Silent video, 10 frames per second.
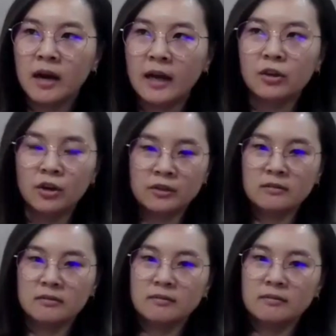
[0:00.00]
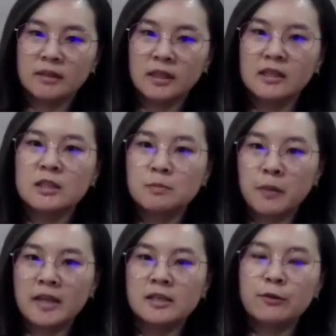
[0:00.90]
I thought he's
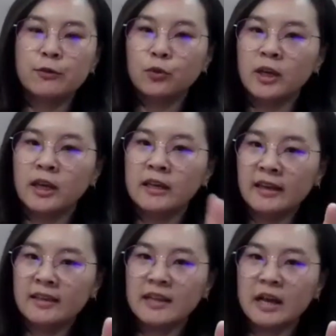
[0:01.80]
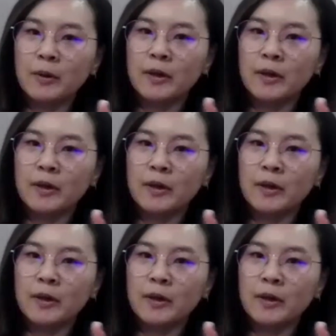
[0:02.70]
painting fully in ink now,